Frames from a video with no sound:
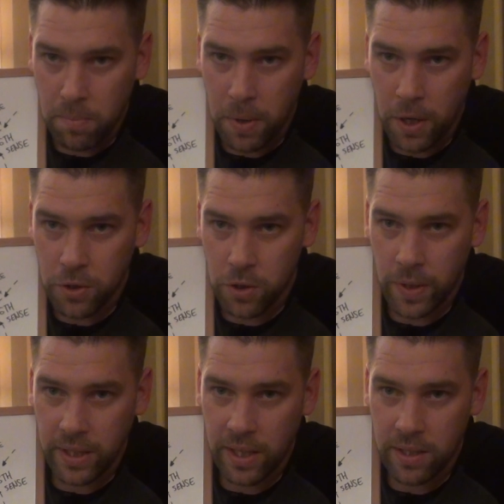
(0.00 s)

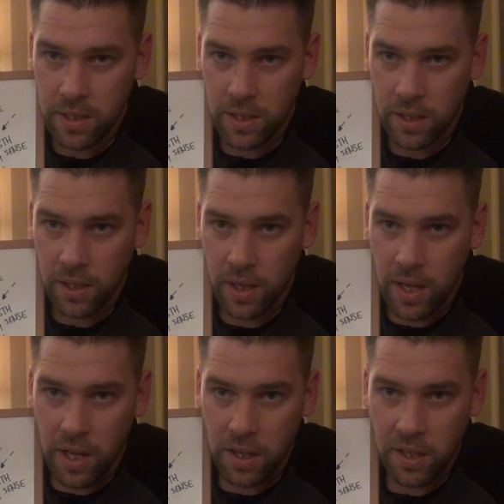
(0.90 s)
personal identity
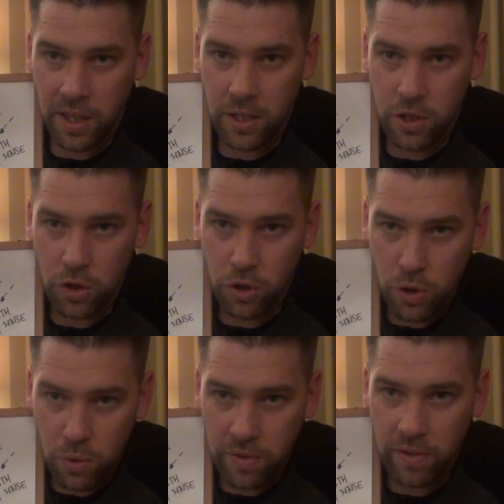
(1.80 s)
and into
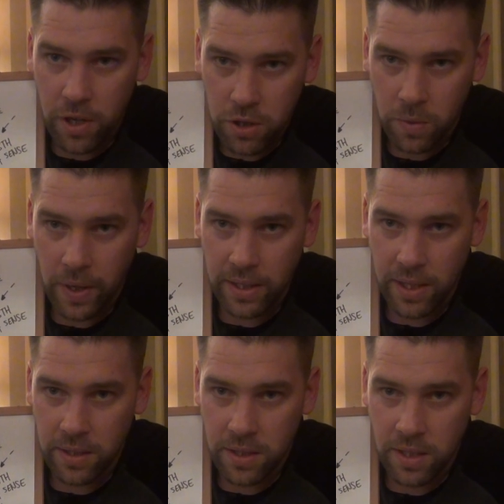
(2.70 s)
universal
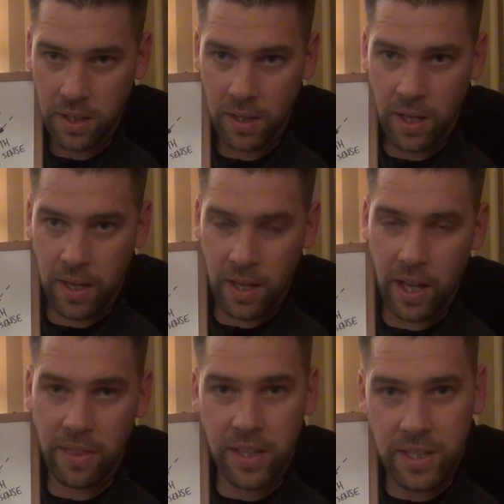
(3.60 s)
identity.
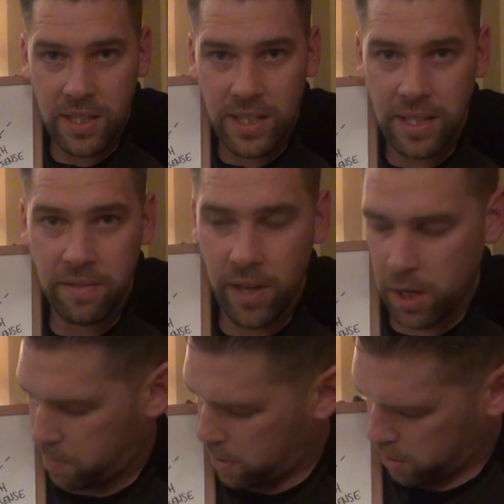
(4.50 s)
And this is
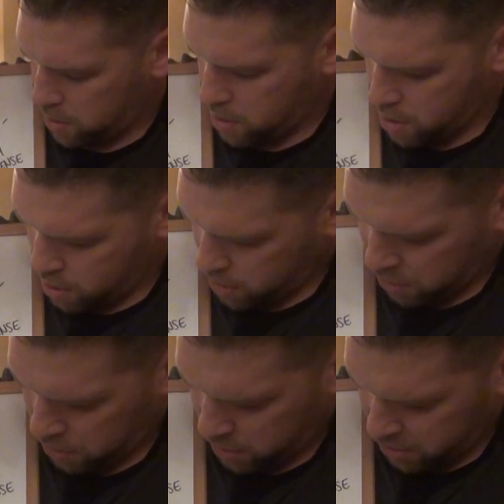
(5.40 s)
developing
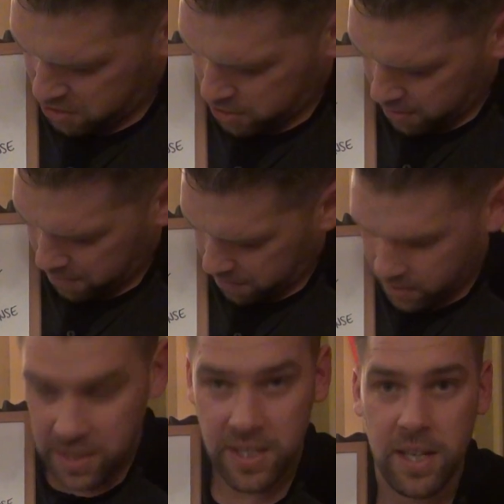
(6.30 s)
sixth
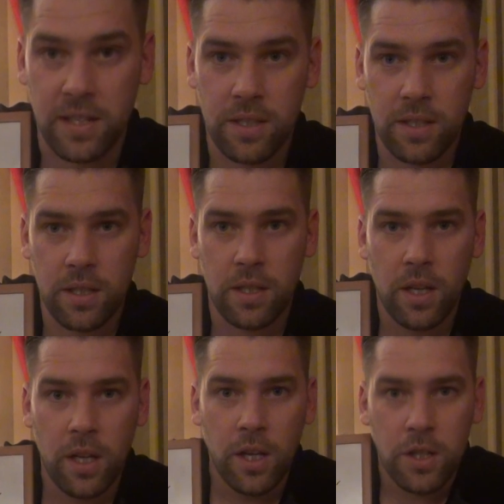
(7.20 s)
sense.
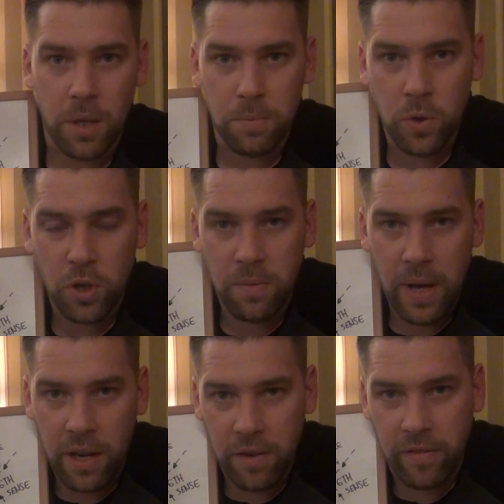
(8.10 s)
So I'm talking
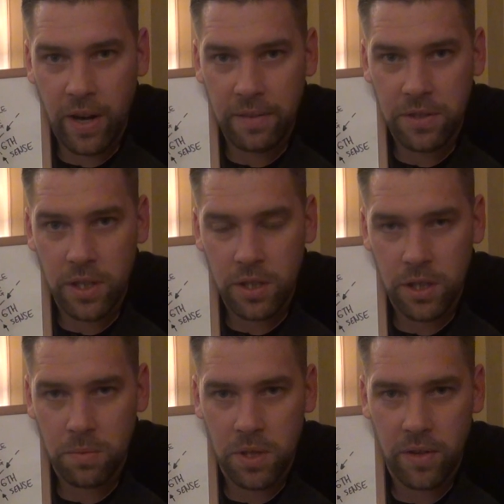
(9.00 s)
about the 5
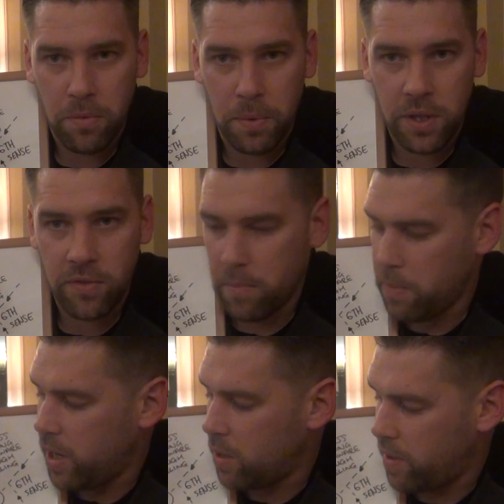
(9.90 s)
senses, which everybody's
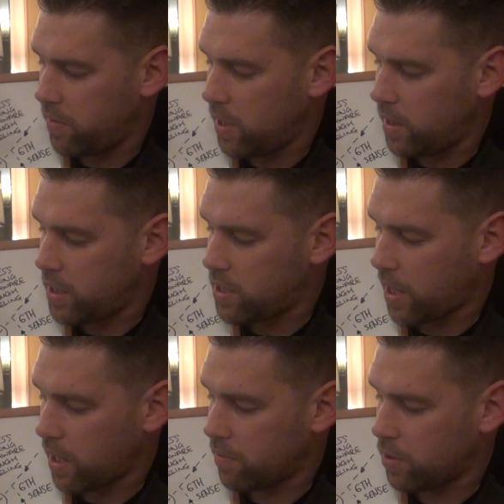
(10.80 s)
familiar with in this
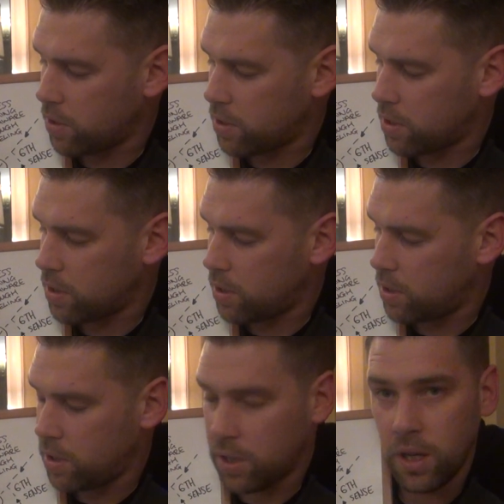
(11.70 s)
state of
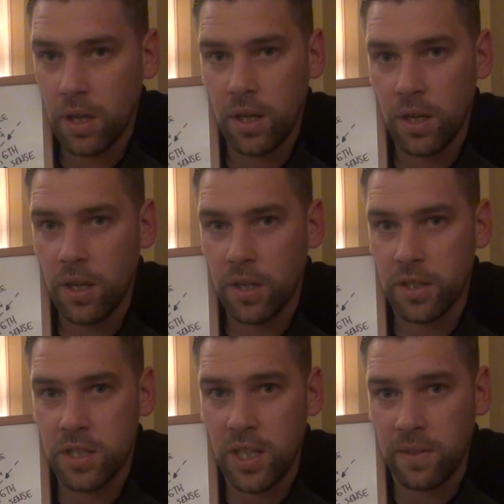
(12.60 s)
consciousness.
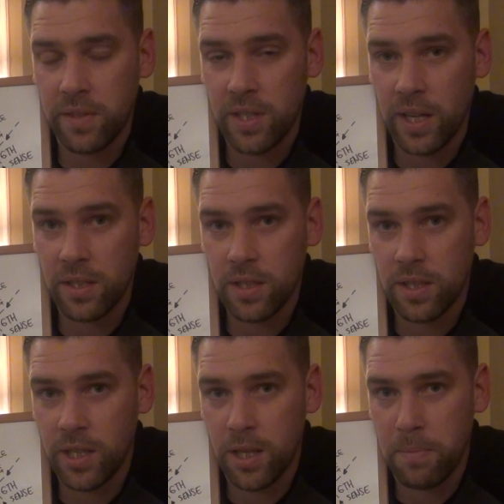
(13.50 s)
The sixth sense
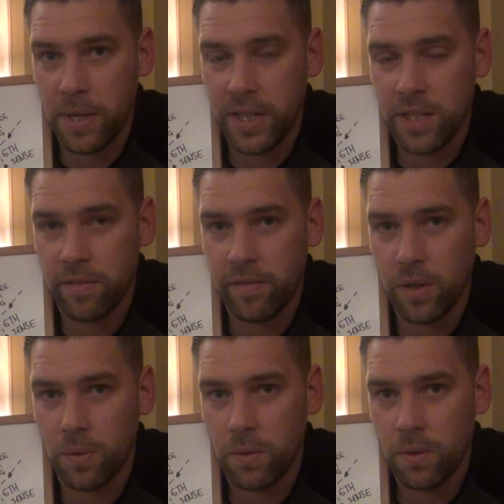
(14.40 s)
is the ability to
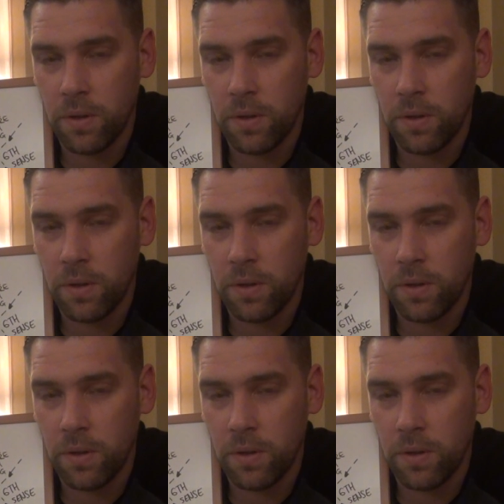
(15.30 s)
feel